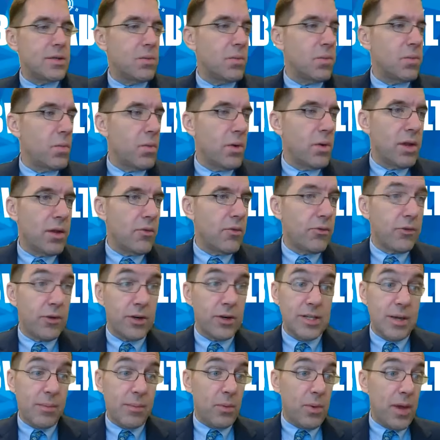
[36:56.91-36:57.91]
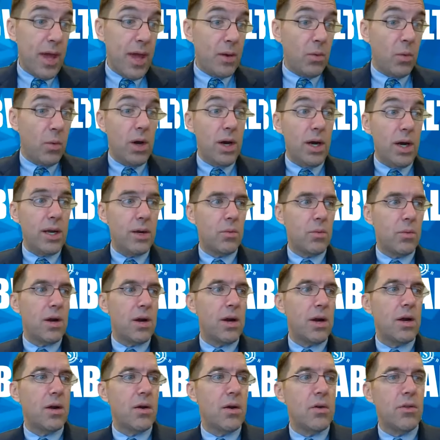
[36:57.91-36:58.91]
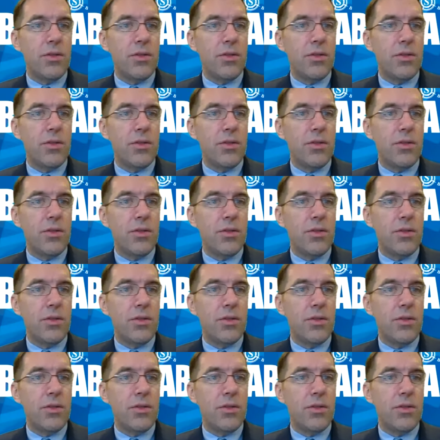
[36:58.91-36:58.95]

we, for example, we had one where